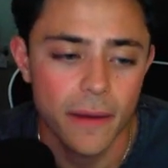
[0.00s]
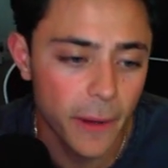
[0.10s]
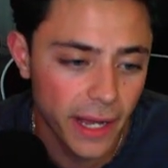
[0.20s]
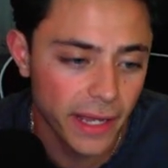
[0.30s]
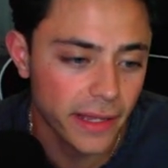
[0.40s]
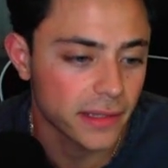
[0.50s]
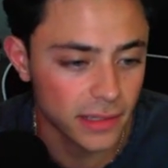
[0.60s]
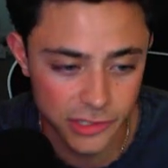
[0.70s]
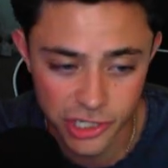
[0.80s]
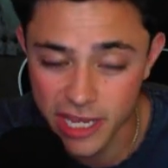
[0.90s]
but
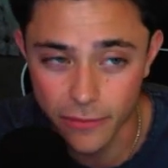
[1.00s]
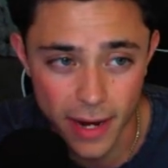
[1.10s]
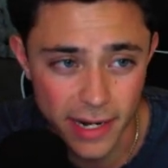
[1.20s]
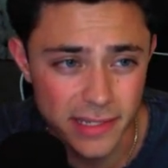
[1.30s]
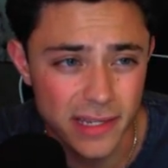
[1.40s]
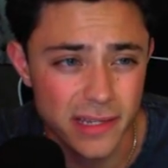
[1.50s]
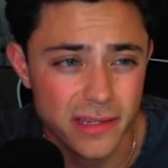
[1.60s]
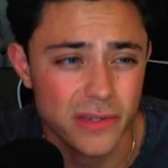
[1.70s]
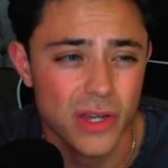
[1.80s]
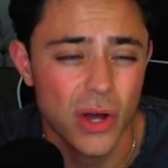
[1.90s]
let's just get right into this.
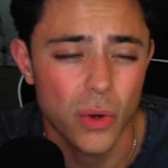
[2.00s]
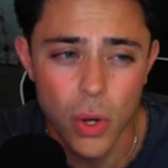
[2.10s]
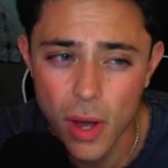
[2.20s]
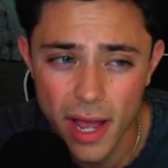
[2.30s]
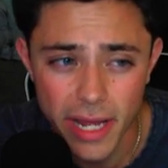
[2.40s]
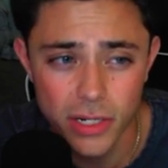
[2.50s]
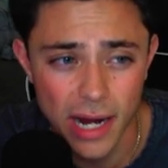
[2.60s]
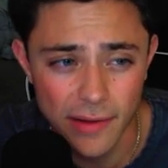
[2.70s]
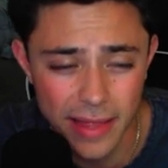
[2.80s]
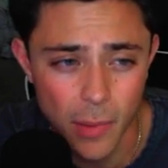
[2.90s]
So go ahead,
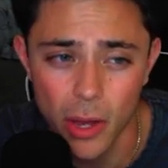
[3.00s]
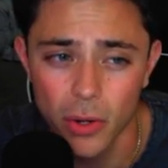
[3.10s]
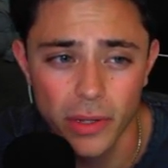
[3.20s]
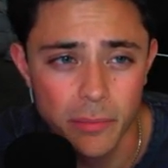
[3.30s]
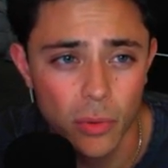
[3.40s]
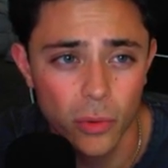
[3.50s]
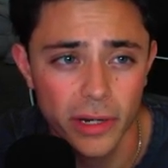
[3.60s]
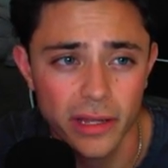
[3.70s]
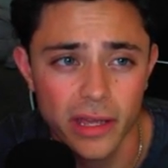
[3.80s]
grab that model, import it.